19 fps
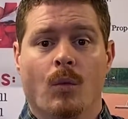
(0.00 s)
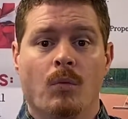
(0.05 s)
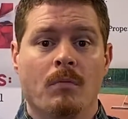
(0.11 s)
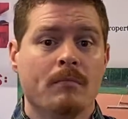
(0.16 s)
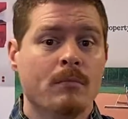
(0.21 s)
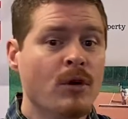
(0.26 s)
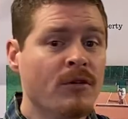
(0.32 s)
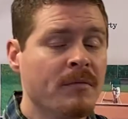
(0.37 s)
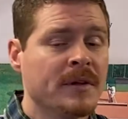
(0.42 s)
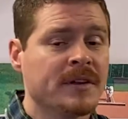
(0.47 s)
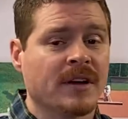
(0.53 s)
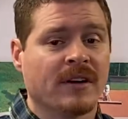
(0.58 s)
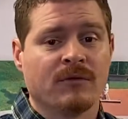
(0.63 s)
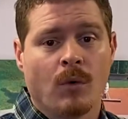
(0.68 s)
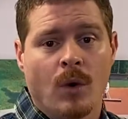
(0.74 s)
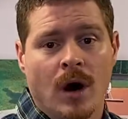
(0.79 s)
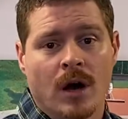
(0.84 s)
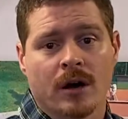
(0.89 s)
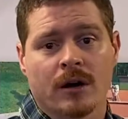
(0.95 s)
movement of
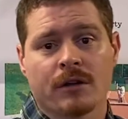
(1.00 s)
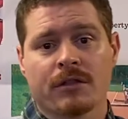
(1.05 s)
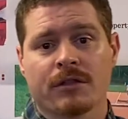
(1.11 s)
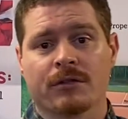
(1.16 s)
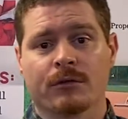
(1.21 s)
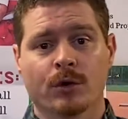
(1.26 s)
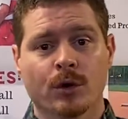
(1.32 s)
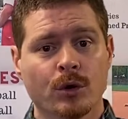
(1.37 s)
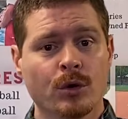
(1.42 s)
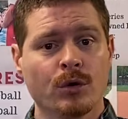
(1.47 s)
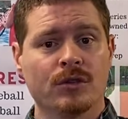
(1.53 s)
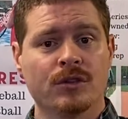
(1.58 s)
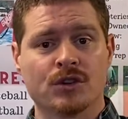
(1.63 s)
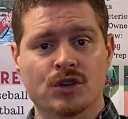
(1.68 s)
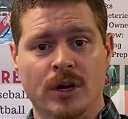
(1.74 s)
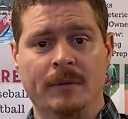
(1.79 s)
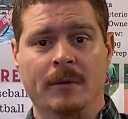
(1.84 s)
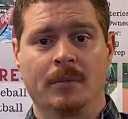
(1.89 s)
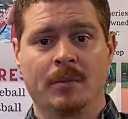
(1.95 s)
water through the
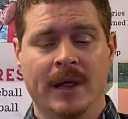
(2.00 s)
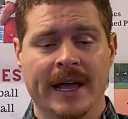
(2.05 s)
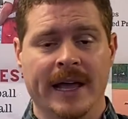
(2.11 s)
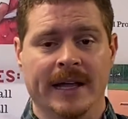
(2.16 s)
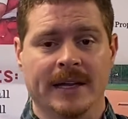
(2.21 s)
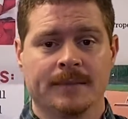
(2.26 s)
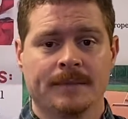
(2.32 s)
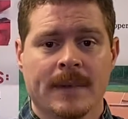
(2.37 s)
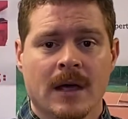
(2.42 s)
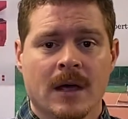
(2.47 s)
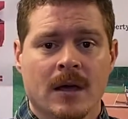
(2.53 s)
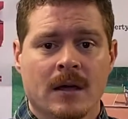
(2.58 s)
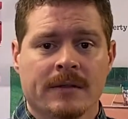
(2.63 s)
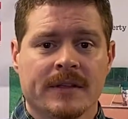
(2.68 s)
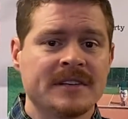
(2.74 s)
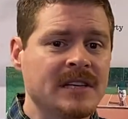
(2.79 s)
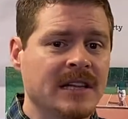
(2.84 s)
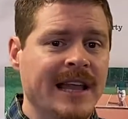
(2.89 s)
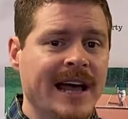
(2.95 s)
treatment plant.
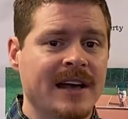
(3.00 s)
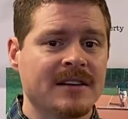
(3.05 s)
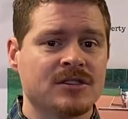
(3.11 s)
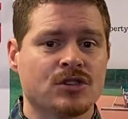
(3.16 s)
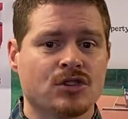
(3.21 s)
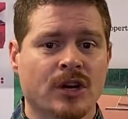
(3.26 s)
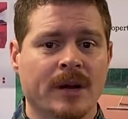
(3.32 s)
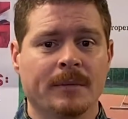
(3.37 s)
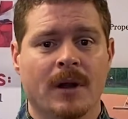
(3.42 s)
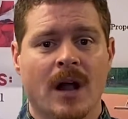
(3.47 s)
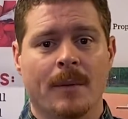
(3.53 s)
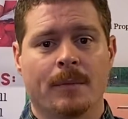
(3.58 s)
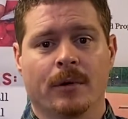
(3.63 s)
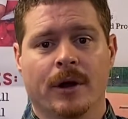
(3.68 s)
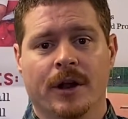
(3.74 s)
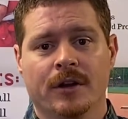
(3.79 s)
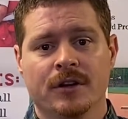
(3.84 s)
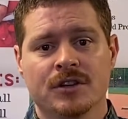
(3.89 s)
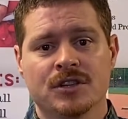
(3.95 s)
This allows treatment
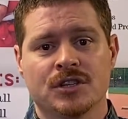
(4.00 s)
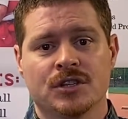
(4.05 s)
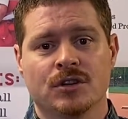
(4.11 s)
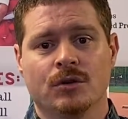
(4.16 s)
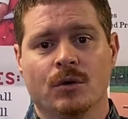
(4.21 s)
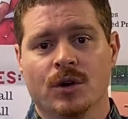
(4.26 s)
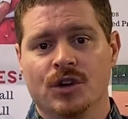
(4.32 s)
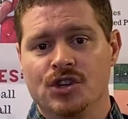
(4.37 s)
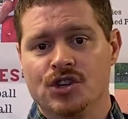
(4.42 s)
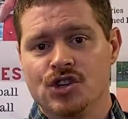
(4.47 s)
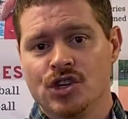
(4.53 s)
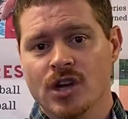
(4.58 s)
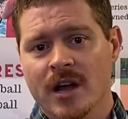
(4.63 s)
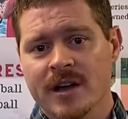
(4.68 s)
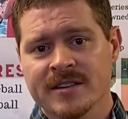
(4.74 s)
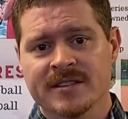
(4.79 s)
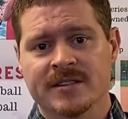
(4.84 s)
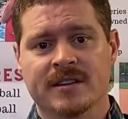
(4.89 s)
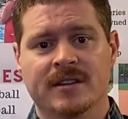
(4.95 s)
operators to
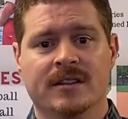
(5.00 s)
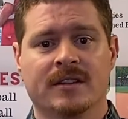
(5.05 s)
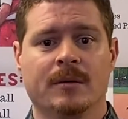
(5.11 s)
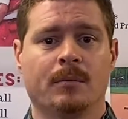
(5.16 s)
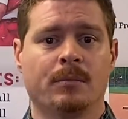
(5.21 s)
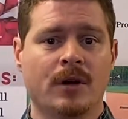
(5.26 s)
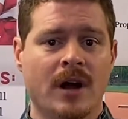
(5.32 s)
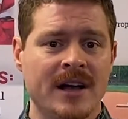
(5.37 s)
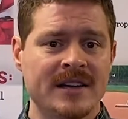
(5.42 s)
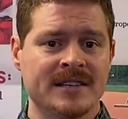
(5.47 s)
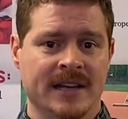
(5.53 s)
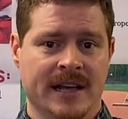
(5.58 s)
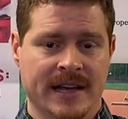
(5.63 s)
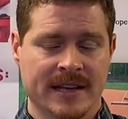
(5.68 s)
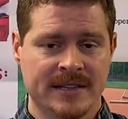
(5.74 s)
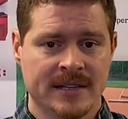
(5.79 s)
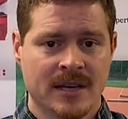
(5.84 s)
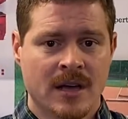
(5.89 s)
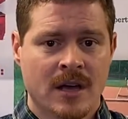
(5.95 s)
adjust the
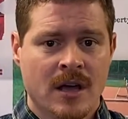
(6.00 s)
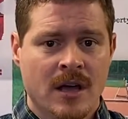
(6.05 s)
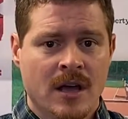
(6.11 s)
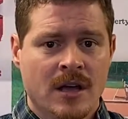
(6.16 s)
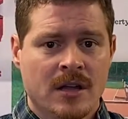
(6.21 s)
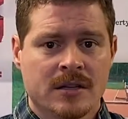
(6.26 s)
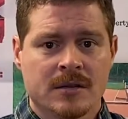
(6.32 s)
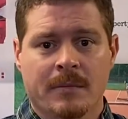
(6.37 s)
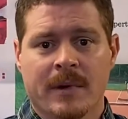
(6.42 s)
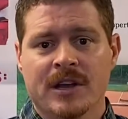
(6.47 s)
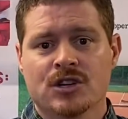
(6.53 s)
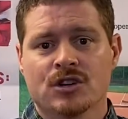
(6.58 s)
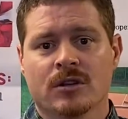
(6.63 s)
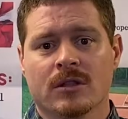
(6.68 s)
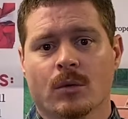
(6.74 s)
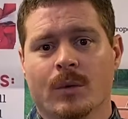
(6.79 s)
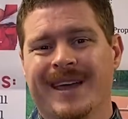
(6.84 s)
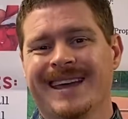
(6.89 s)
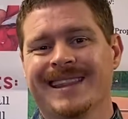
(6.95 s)
process to make sure
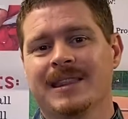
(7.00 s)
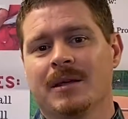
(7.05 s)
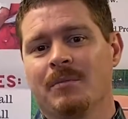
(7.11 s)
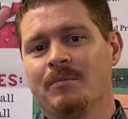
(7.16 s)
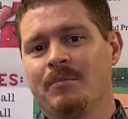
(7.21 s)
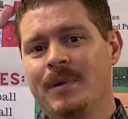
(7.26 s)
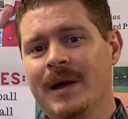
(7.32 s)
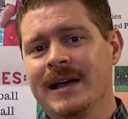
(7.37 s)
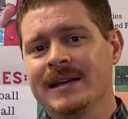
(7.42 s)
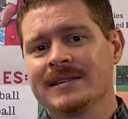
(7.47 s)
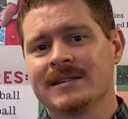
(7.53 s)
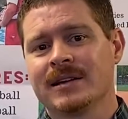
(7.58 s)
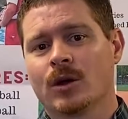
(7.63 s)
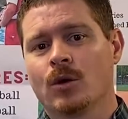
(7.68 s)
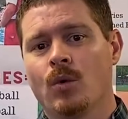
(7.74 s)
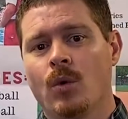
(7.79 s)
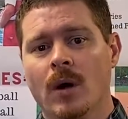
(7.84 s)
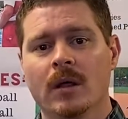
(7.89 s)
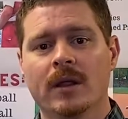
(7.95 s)
that we get the best
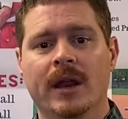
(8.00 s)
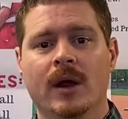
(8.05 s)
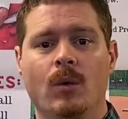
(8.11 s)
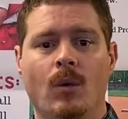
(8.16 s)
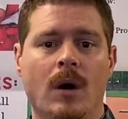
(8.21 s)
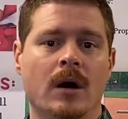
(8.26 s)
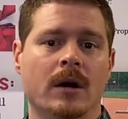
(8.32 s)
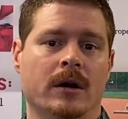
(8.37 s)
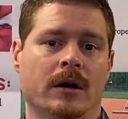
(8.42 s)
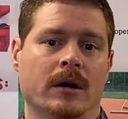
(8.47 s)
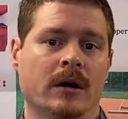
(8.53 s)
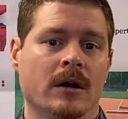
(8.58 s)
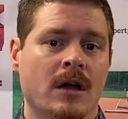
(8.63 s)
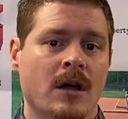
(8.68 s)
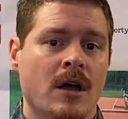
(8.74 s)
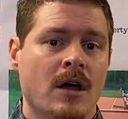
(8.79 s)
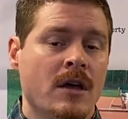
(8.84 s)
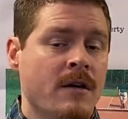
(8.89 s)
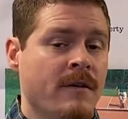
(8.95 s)
quality water
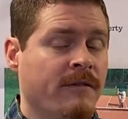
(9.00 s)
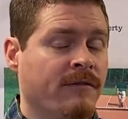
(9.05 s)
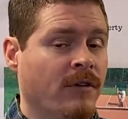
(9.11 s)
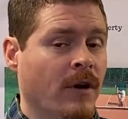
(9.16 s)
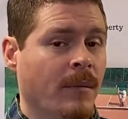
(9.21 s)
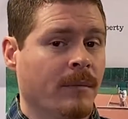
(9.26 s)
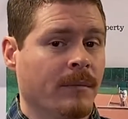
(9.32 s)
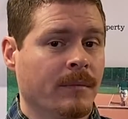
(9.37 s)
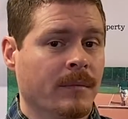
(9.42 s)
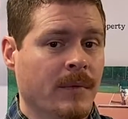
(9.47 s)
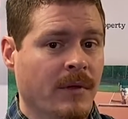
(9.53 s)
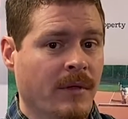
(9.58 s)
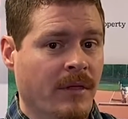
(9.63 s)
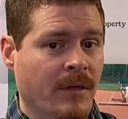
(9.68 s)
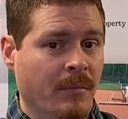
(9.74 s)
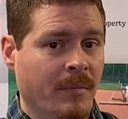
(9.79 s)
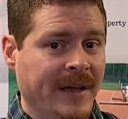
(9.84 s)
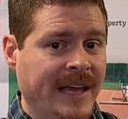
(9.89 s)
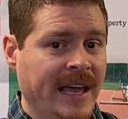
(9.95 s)
from
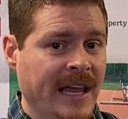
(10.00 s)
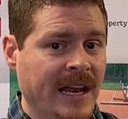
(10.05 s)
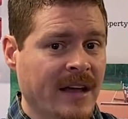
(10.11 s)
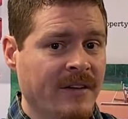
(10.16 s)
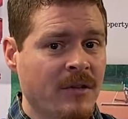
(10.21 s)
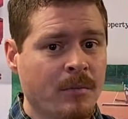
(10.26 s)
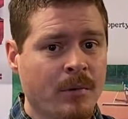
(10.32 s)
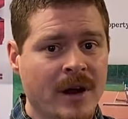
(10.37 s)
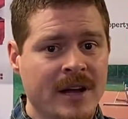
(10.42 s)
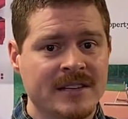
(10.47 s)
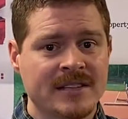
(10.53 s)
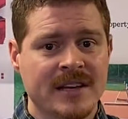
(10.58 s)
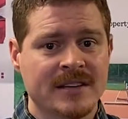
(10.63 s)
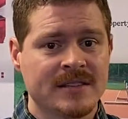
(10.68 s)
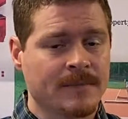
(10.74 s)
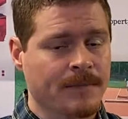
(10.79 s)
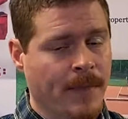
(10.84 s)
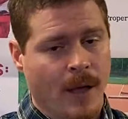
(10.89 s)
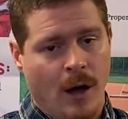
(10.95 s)
the beginning of the
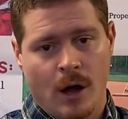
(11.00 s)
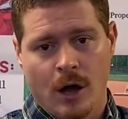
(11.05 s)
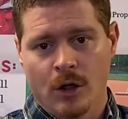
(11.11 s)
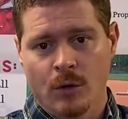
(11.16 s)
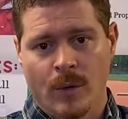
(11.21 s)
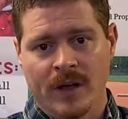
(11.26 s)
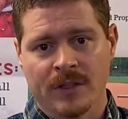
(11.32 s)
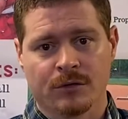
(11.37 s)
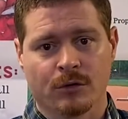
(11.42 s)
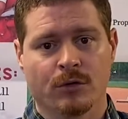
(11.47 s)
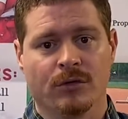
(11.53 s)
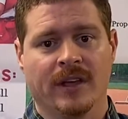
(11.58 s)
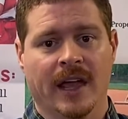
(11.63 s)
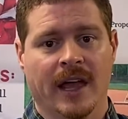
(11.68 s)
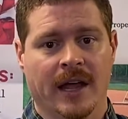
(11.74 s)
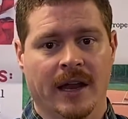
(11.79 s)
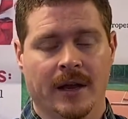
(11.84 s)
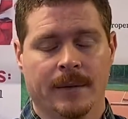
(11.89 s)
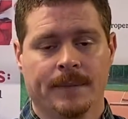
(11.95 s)
process all the way through the
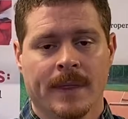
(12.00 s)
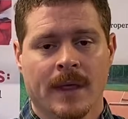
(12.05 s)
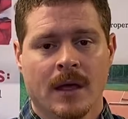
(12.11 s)
end.